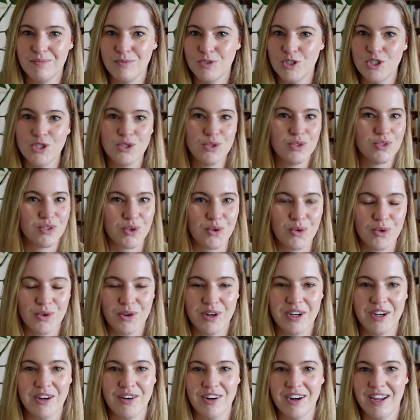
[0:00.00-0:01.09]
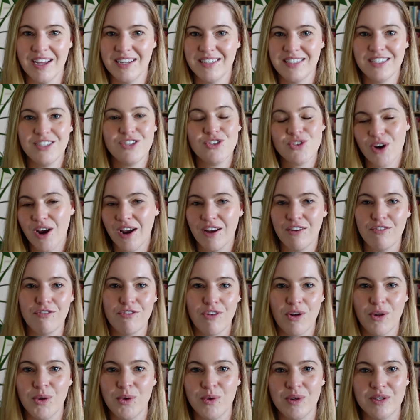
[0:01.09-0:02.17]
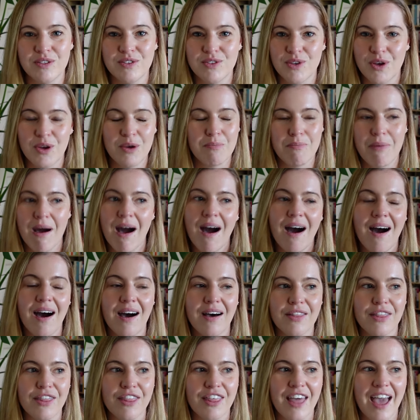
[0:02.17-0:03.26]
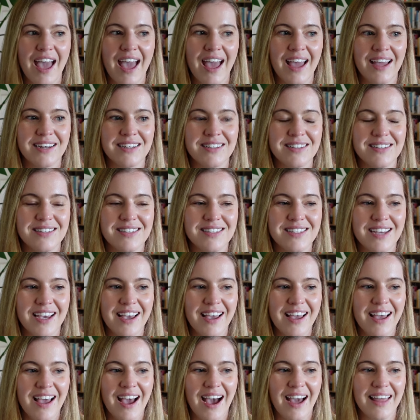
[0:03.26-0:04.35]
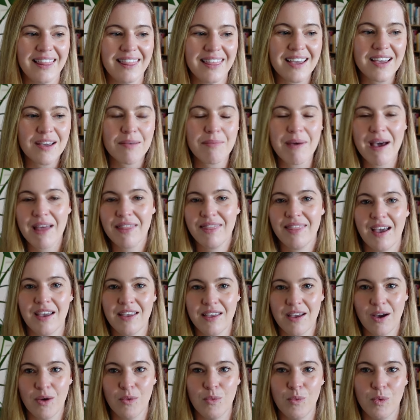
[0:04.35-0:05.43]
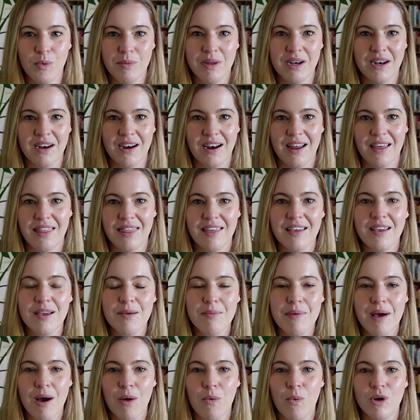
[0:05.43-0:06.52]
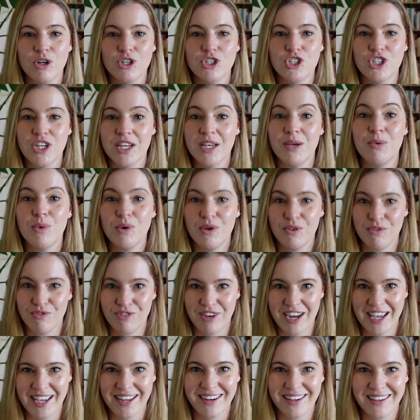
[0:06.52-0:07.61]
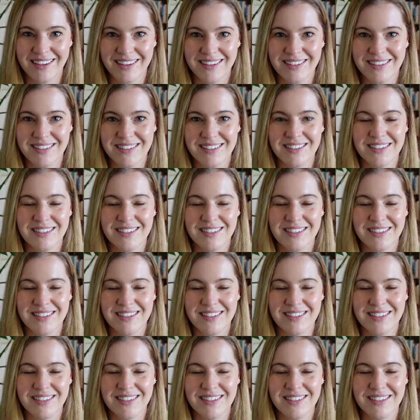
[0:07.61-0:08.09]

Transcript: choose a career and I did try and follow a certain path. And I think about that young woman and I think about what she would have needed.